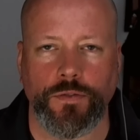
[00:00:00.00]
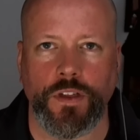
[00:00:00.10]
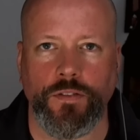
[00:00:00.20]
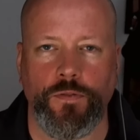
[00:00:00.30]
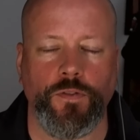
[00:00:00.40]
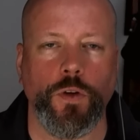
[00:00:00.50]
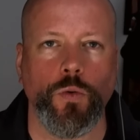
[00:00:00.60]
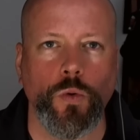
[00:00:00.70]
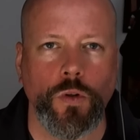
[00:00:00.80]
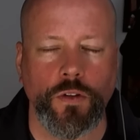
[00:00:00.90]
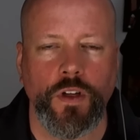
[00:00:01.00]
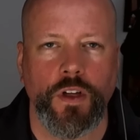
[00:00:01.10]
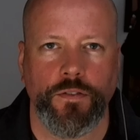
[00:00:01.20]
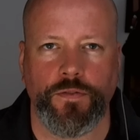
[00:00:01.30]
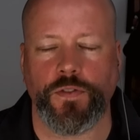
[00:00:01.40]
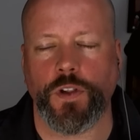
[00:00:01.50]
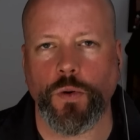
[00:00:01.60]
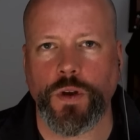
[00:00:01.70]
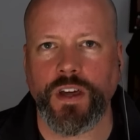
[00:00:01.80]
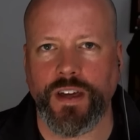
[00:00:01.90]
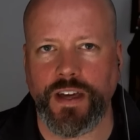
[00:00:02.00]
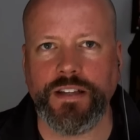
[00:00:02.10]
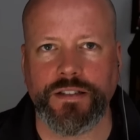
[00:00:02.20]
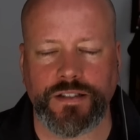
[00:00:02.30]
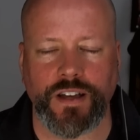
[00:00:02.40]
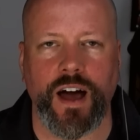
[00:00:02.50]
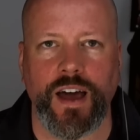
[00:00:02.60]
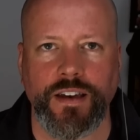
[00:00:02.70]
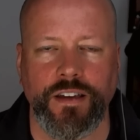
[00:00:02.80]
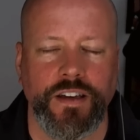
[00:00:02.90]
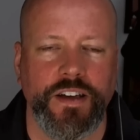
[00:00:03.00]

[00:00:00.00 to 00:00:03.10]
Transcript: the fuel floating inside,